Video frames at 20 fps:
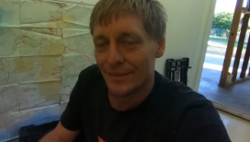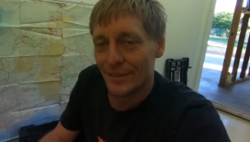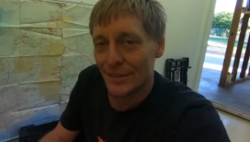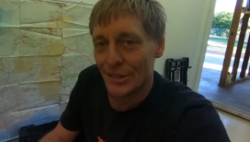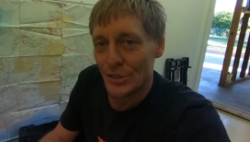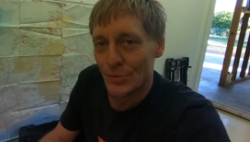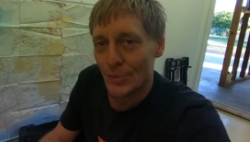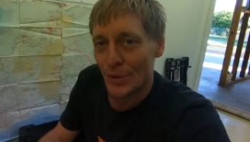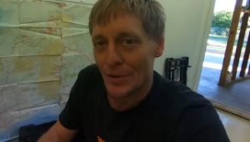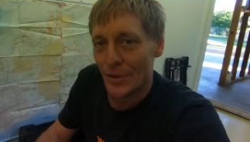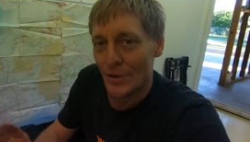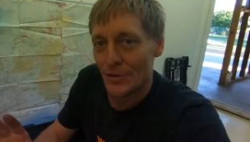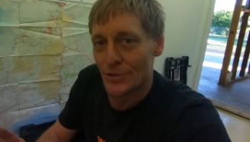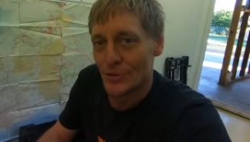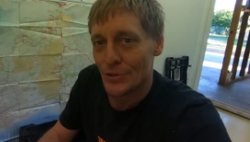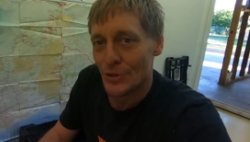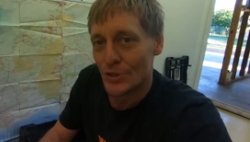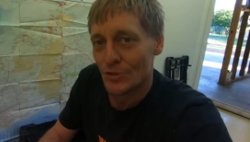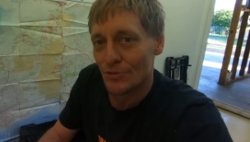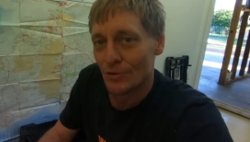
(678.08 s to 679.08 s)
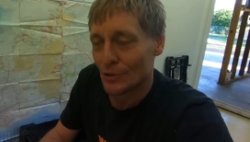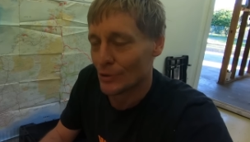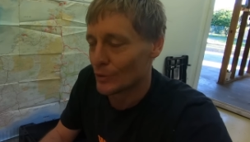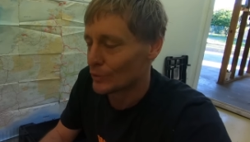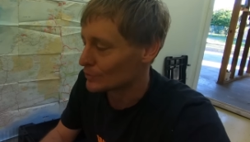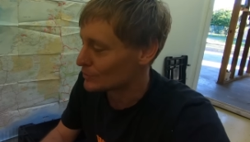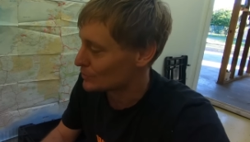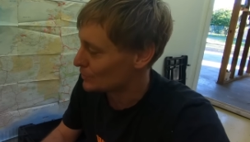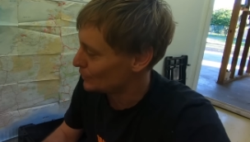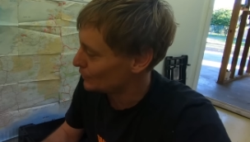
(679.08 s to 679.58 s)
Here's one of those useful
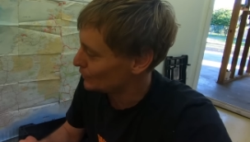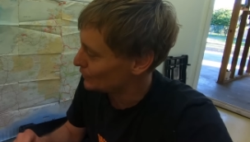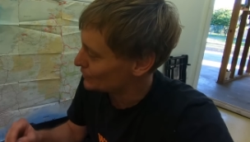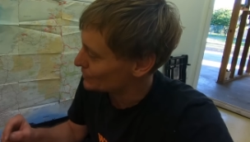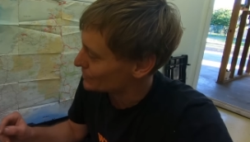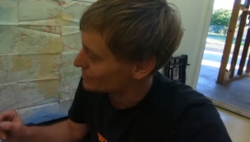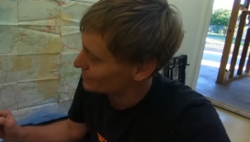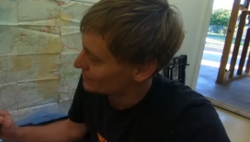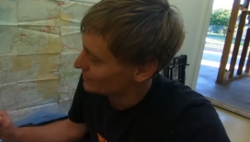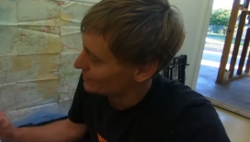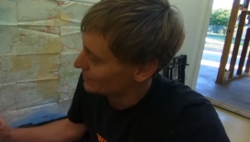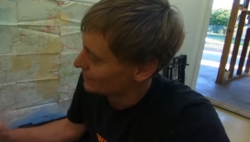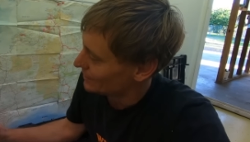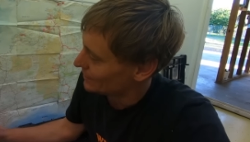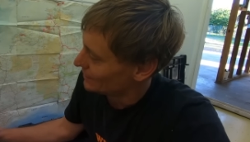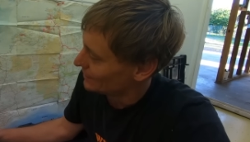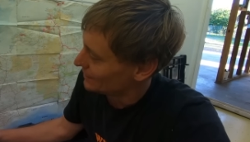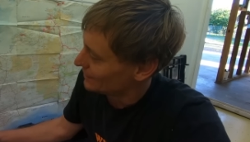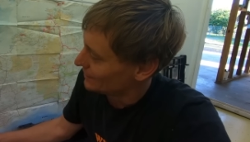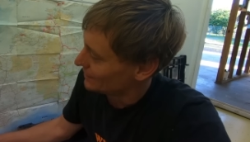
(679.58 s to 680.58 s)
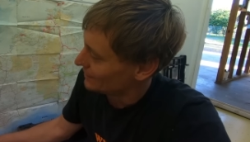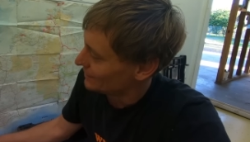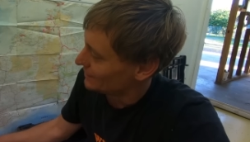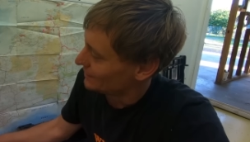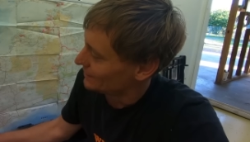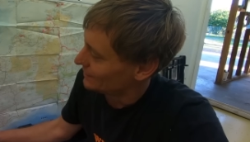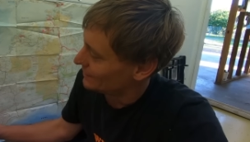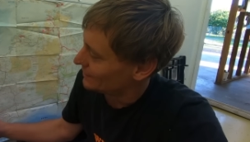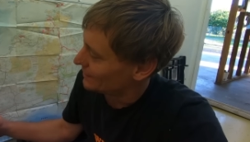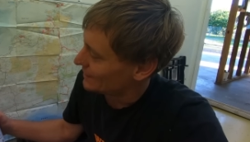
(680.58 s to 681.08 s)
little tools
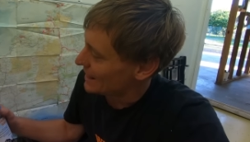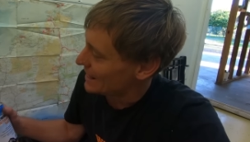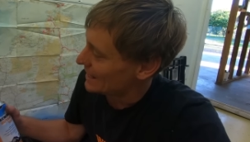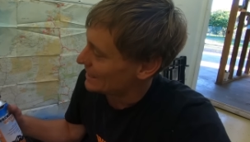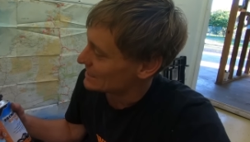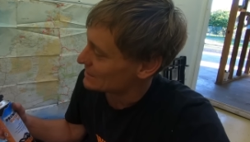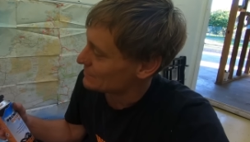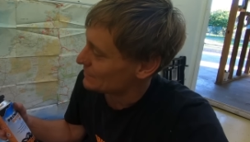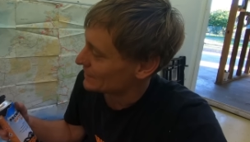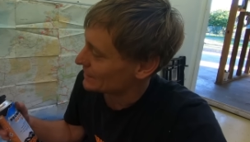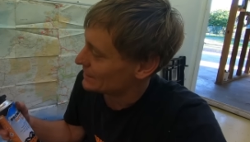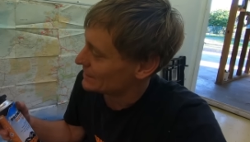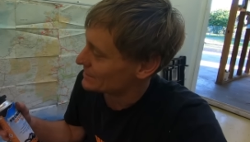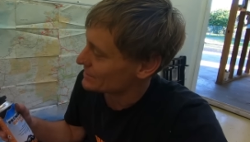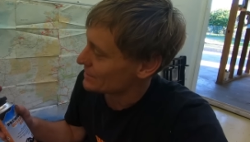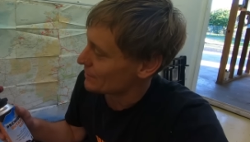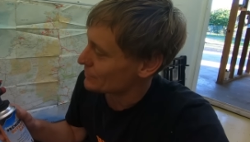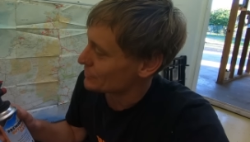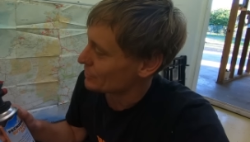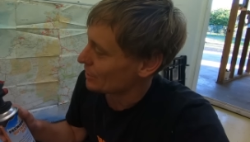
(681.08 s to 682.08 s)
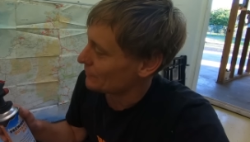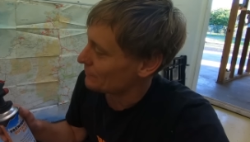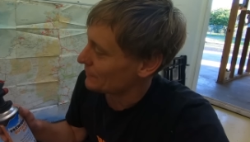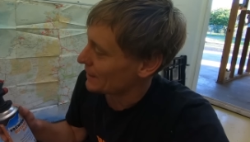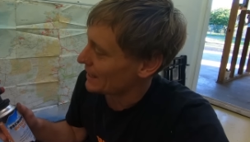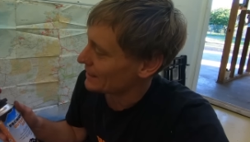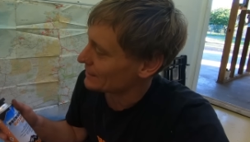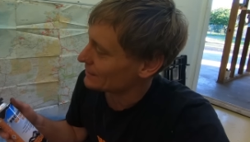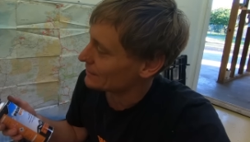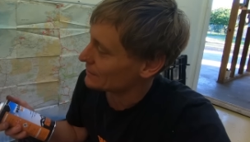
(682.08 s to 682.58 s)
that I added to my kit some time
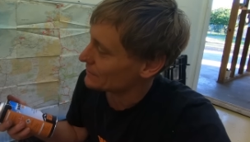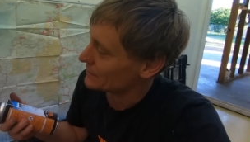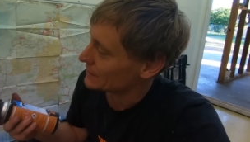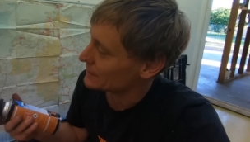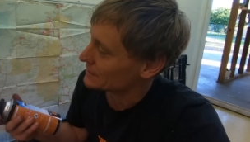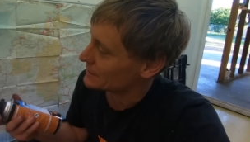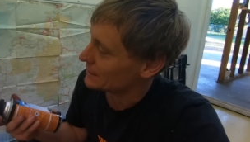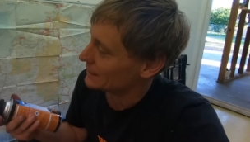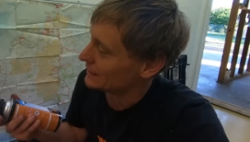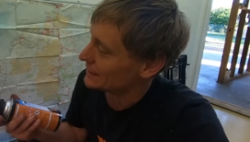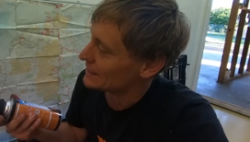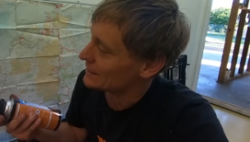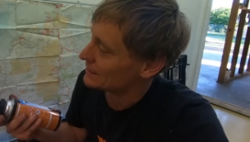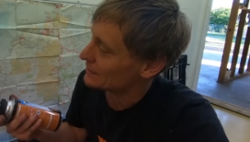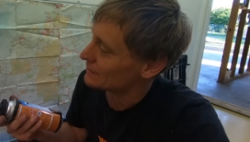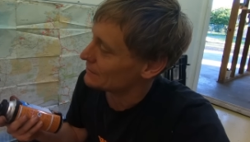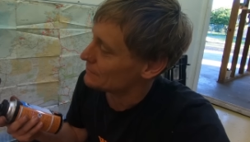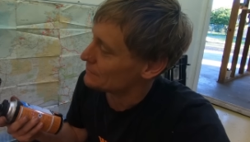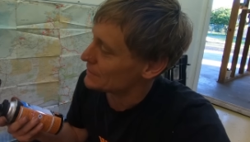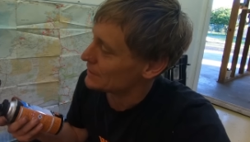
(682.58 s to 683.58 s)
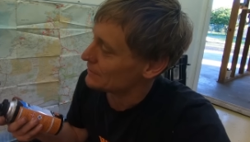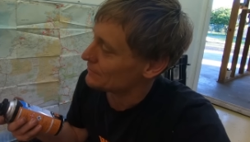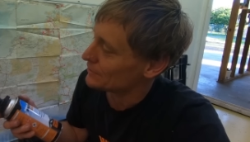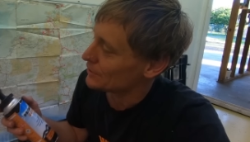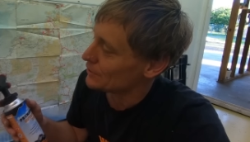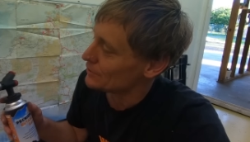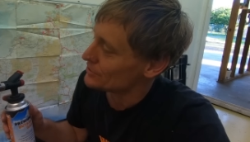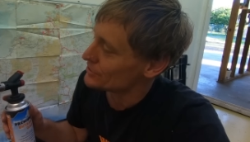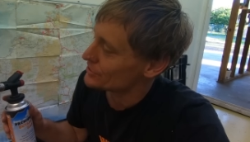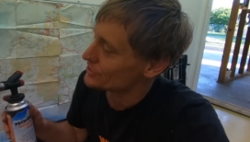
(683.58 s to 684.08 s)
back, and I think it did get a bit of
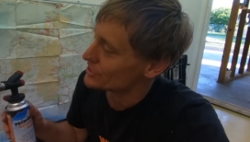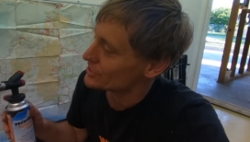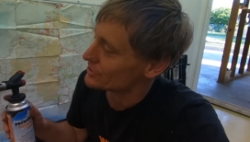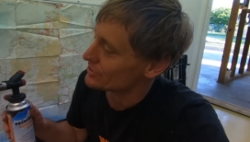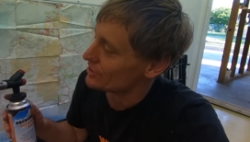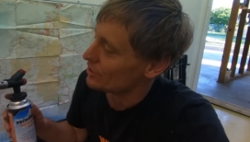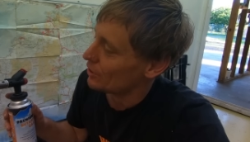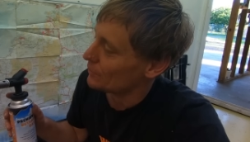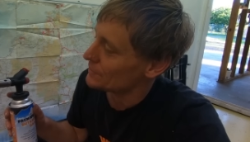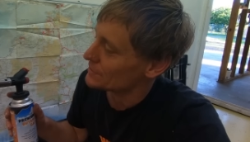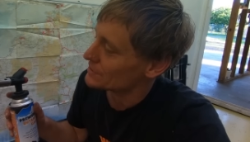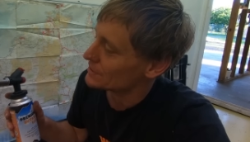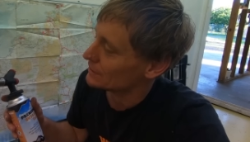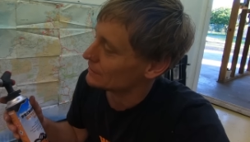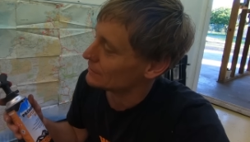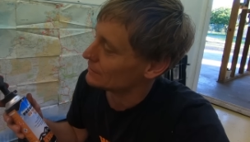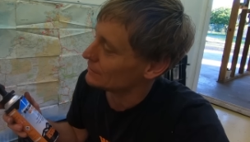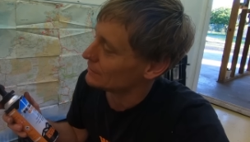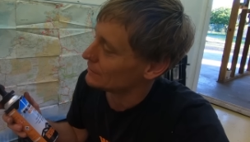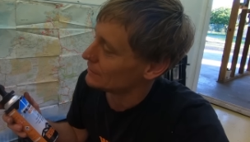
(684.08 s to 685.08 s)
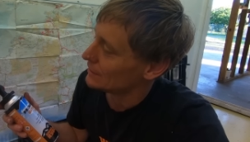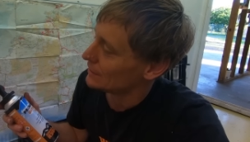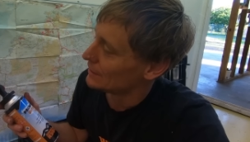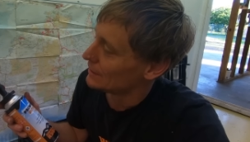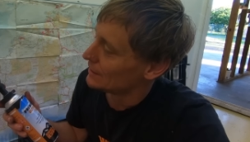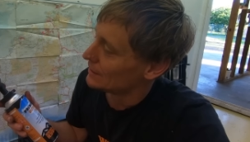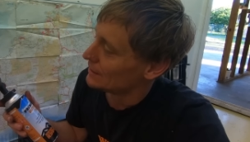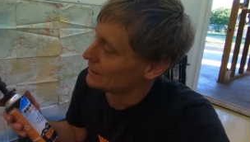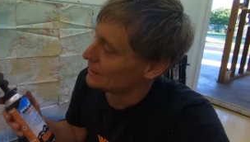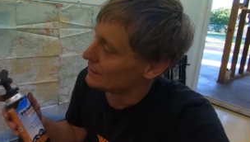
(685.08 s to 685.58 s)
use, just for helping to
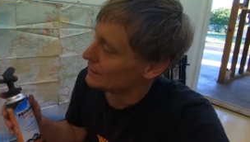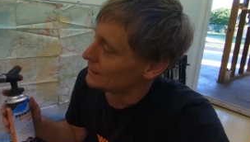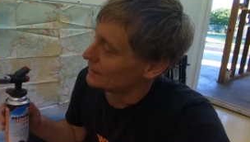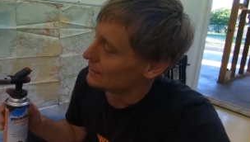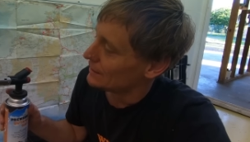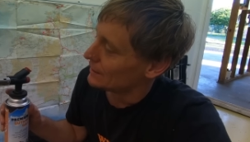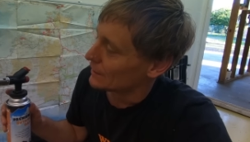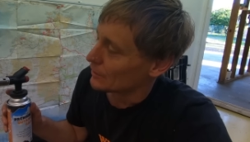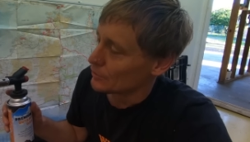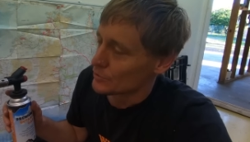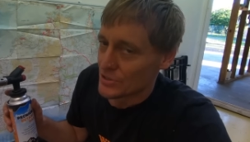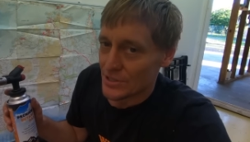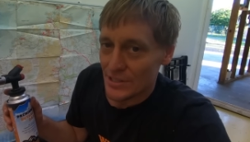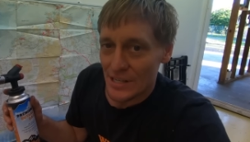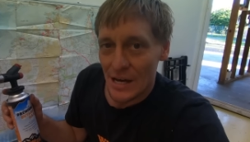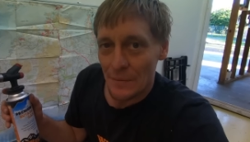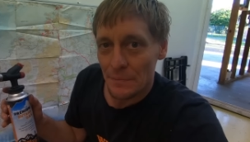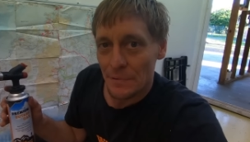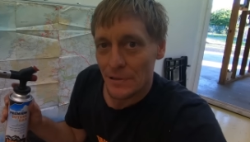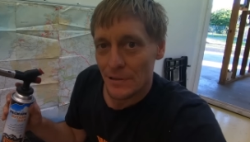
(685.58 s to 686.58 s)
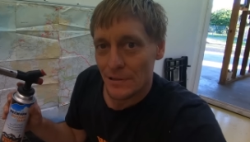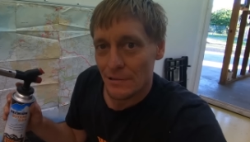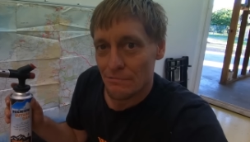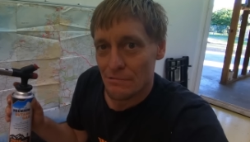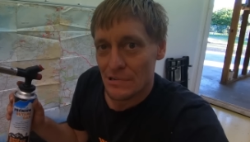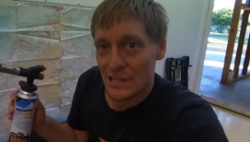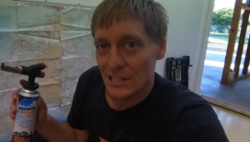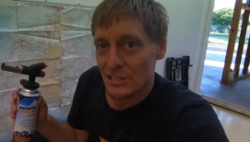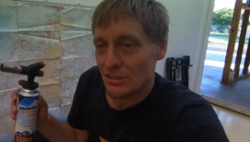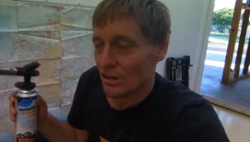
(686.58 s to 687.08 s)
loosen up
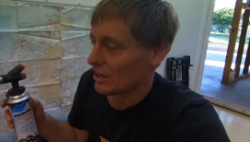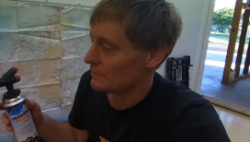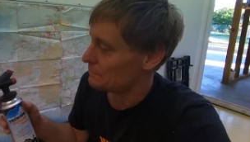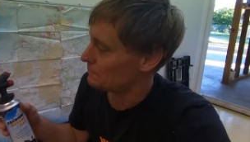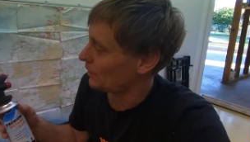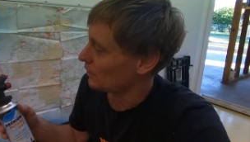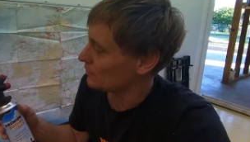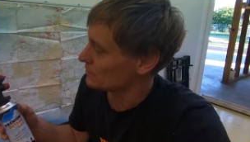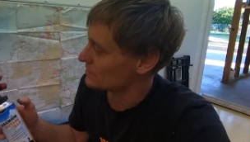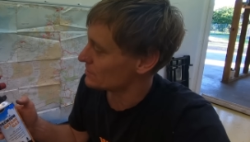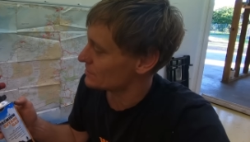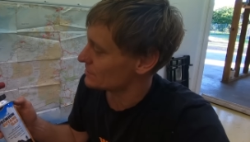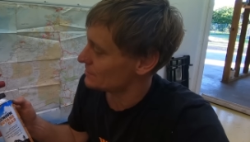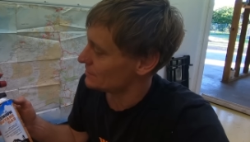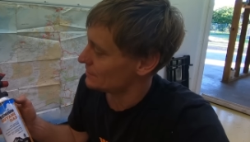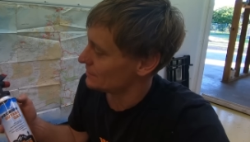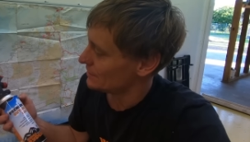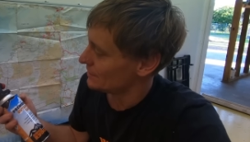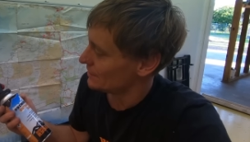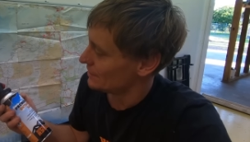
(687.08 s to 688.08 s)
really tight bolts.